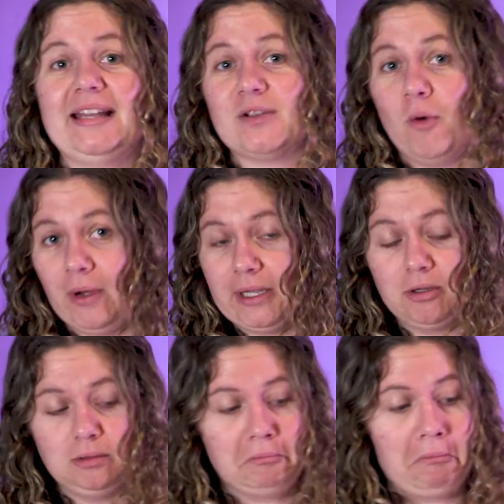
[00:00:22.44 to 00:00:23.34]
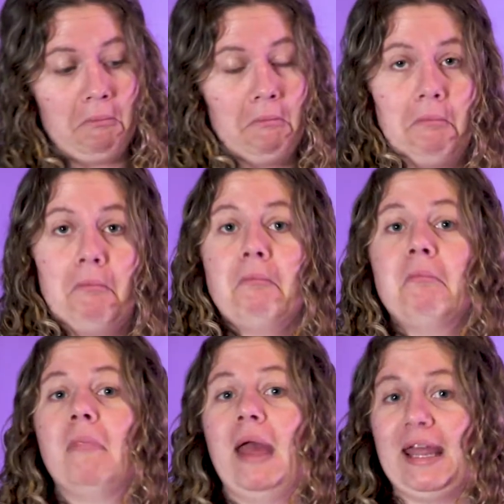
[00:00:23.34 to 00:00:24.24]
is oil
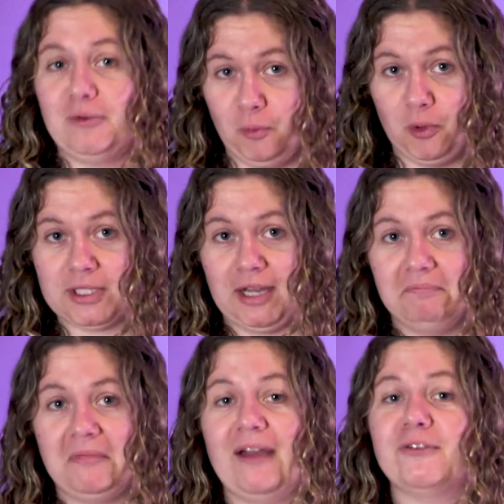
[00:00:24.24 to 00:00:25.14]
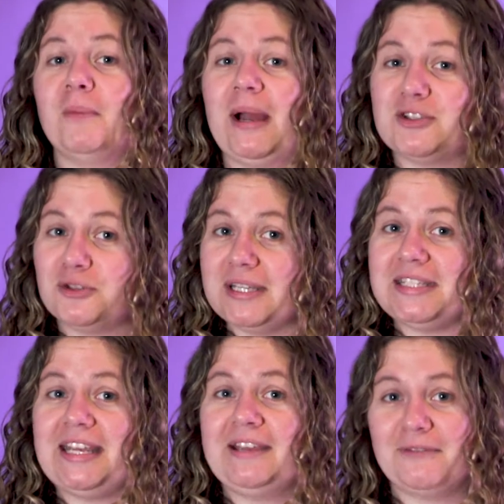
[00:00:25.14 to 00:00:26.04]
and water. I've got my
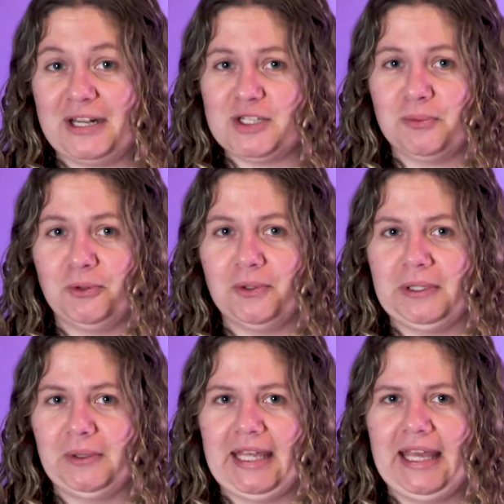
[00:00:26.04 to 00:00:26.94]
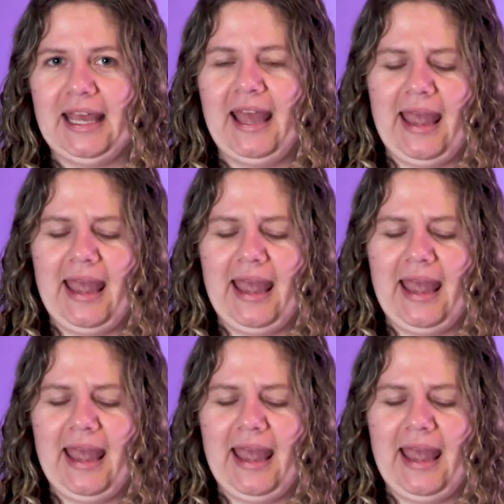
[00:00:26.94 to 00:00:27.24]
trusty vegetable oil here